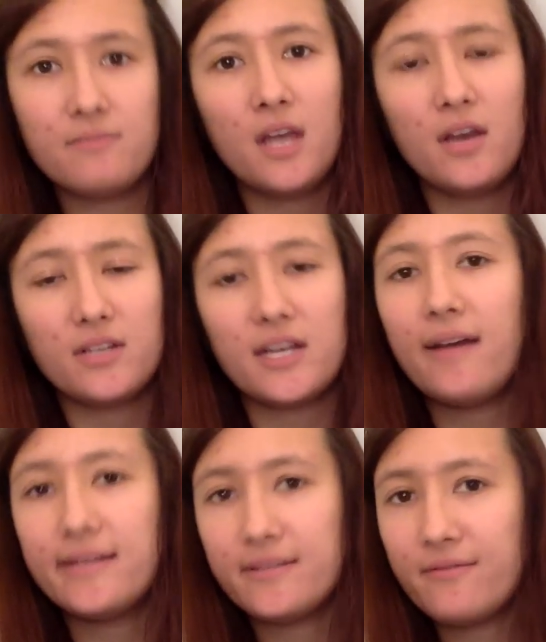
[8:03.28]
which I
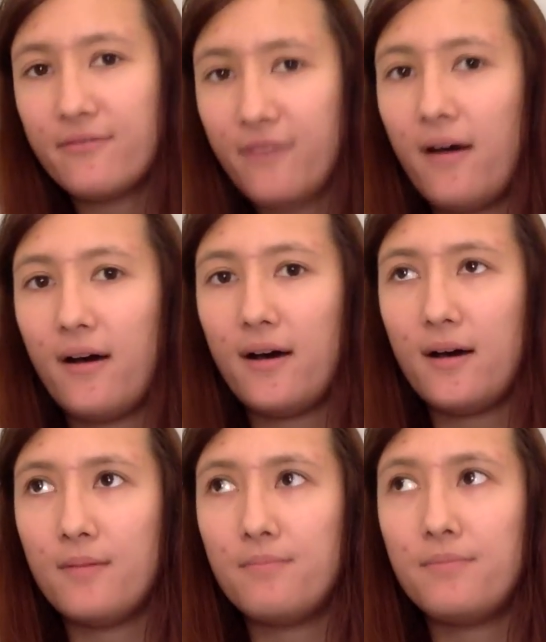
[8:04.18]
know isn't far,